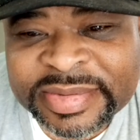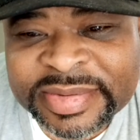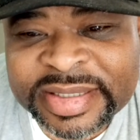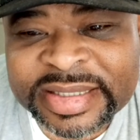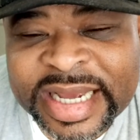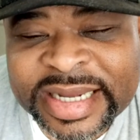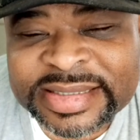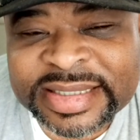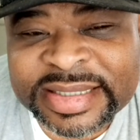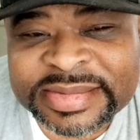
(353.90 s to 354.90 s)
that they can
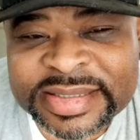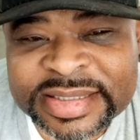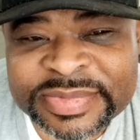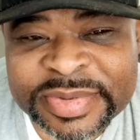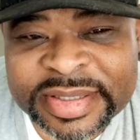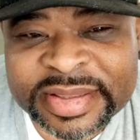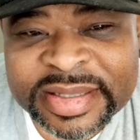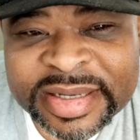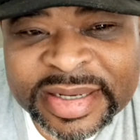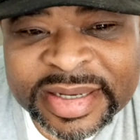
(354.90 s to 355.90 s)
see themselves with
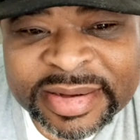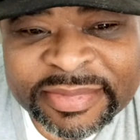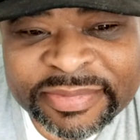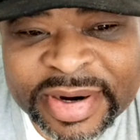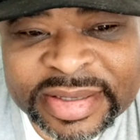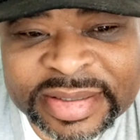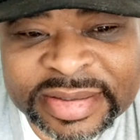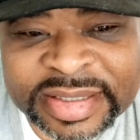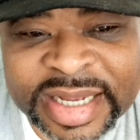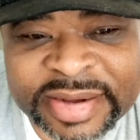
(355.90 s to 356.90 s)
further
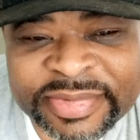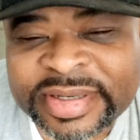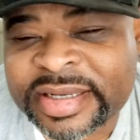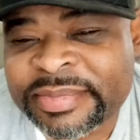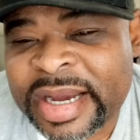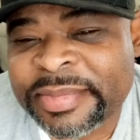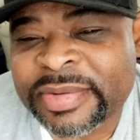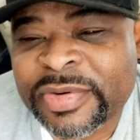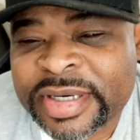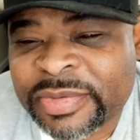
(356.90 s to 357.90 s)
on in life. And you might be
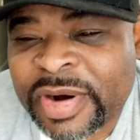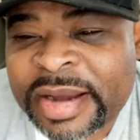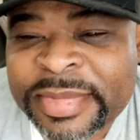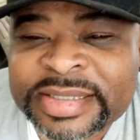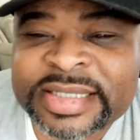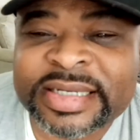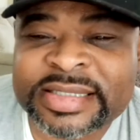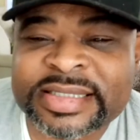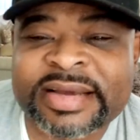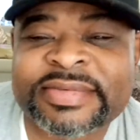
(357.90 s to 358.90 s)
wondering, why am I saying a
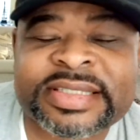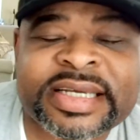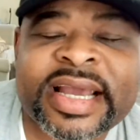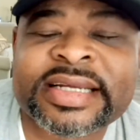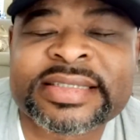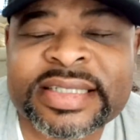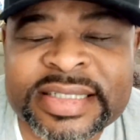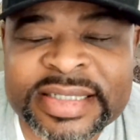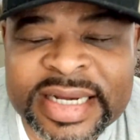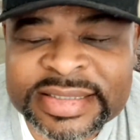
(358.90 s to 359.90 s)
17, 18,
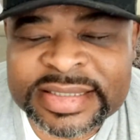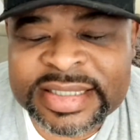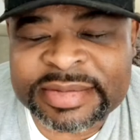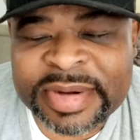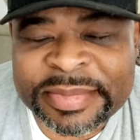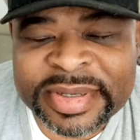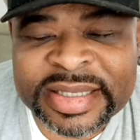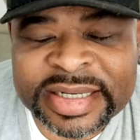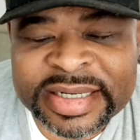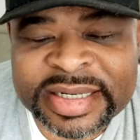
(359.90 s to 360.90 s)
and 19-year-old might be
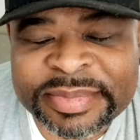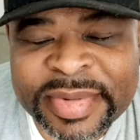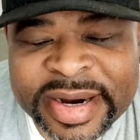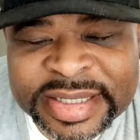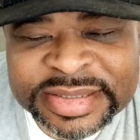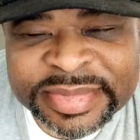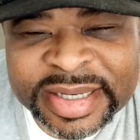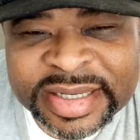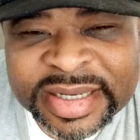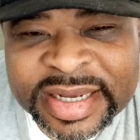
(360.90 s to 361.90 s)
looking at a marriage
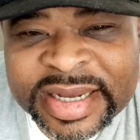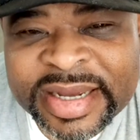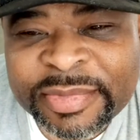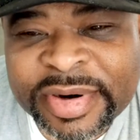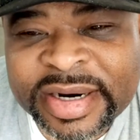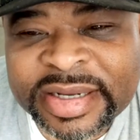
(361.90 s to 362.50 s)
mate, where